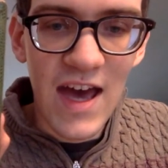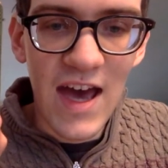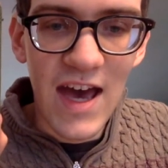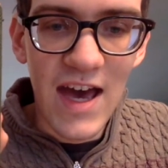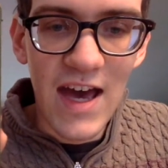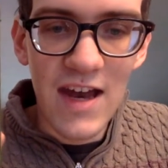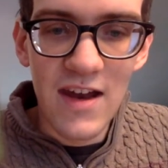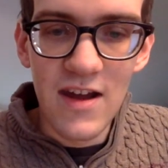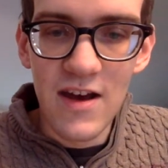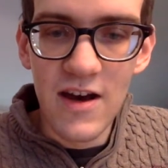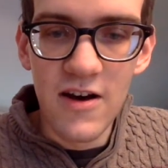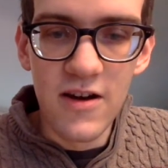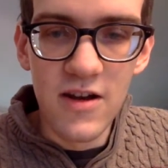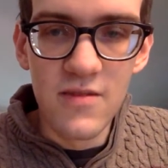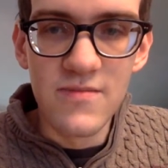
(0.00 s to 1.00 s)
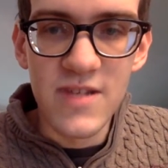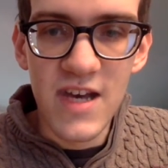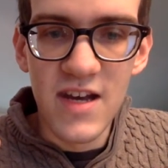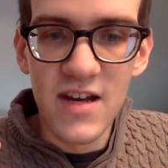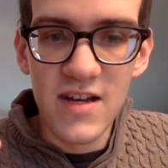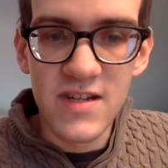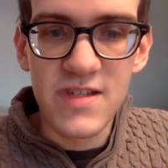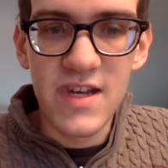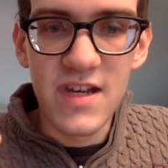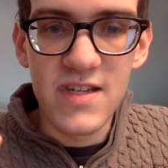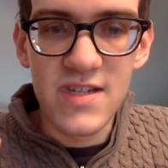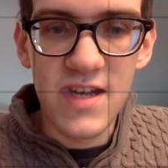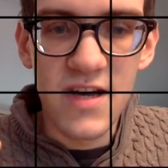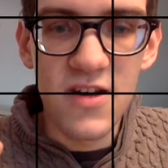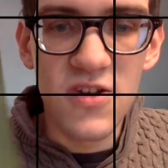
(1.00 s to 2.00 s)
at items at an estate
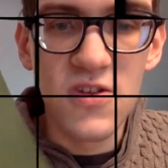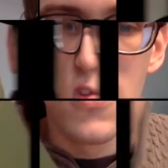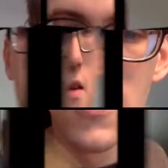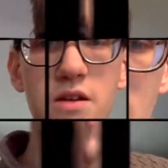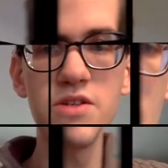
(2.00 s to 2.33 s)
sale.